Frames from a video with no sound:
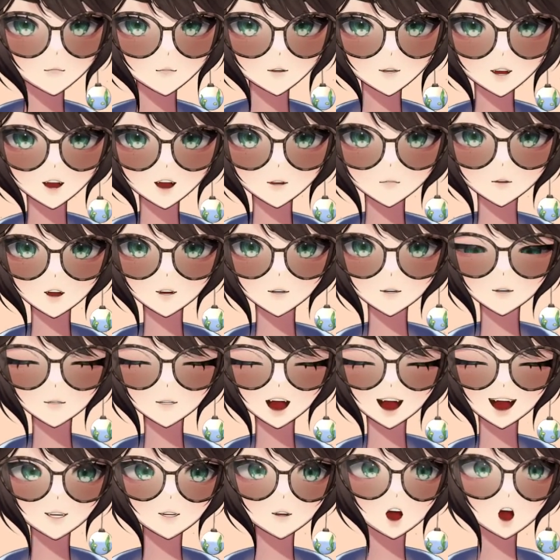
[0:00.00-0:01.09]
Yeah, most of my
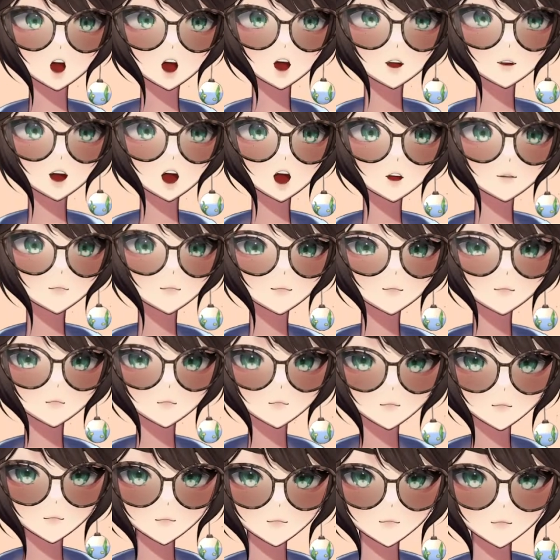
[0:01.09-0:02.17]
like live streams don't
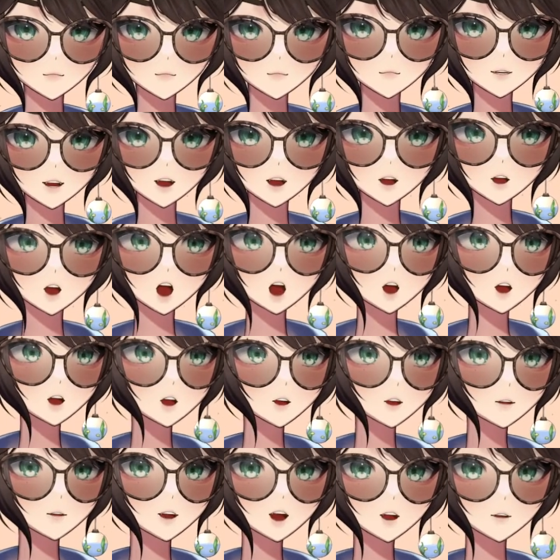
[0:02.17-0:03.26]
do very good on YouTube. I
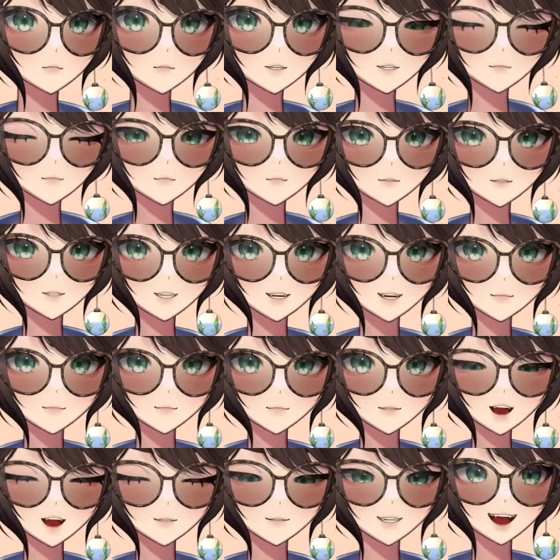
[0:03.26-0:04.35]
usually sit around like
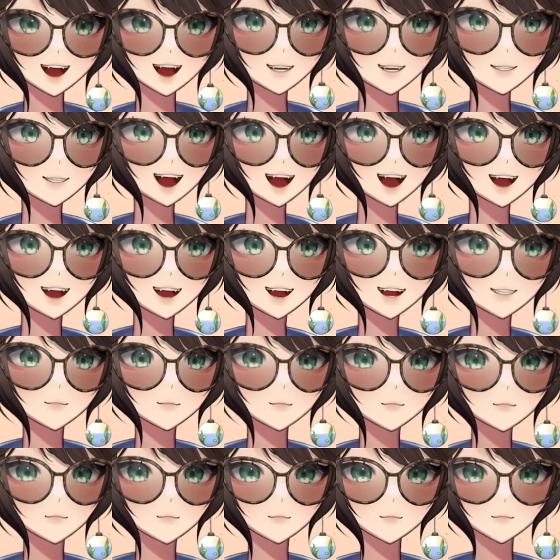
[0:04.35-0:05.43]
70 to 80
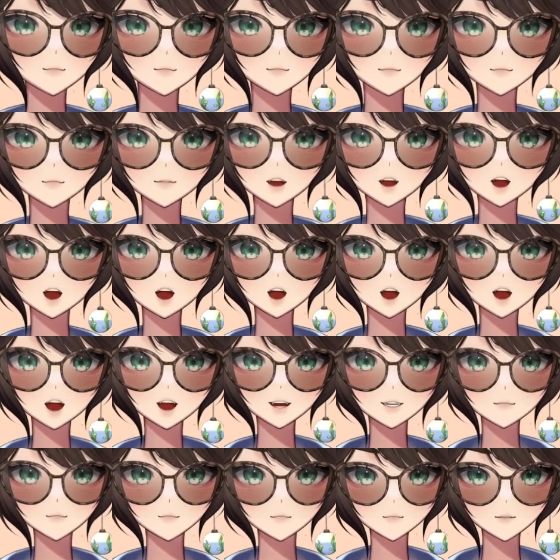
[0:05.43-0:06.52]
views,
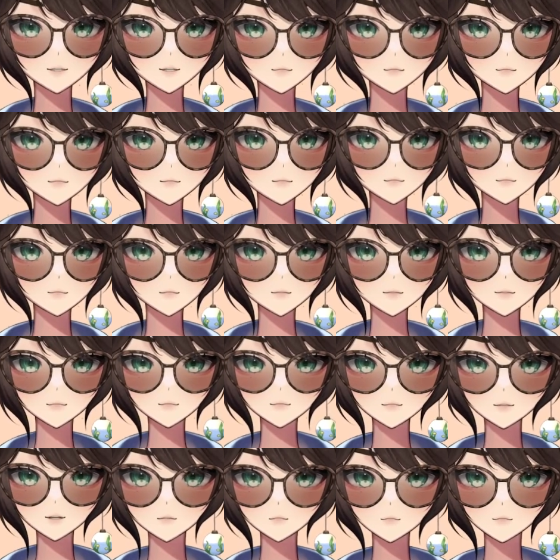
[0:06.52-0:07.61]
especially because YouTube doesn't really
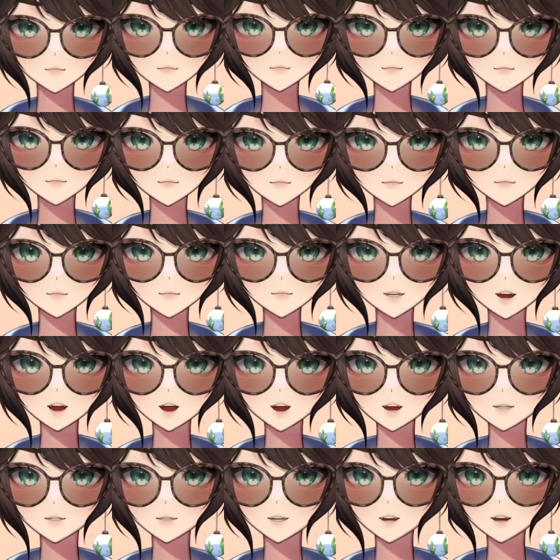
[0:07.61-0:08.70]
push old
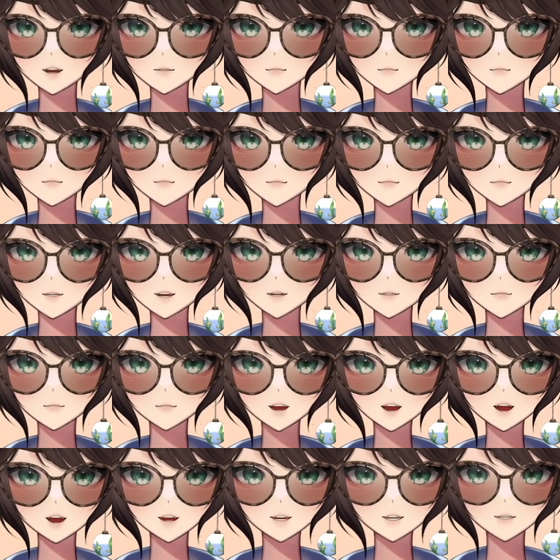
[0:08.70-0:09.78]
content, which is like
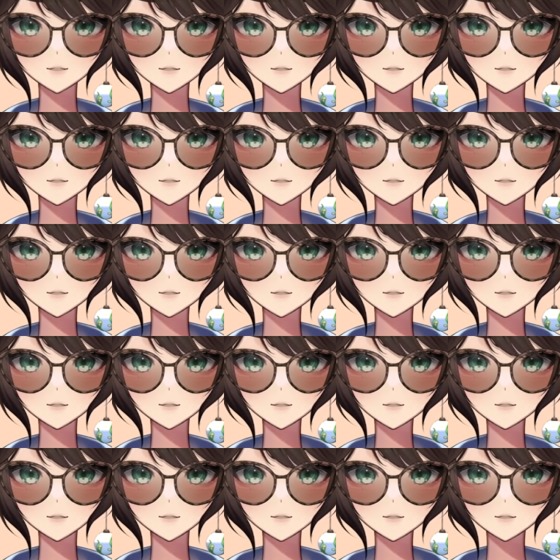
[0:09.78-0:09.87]
fine.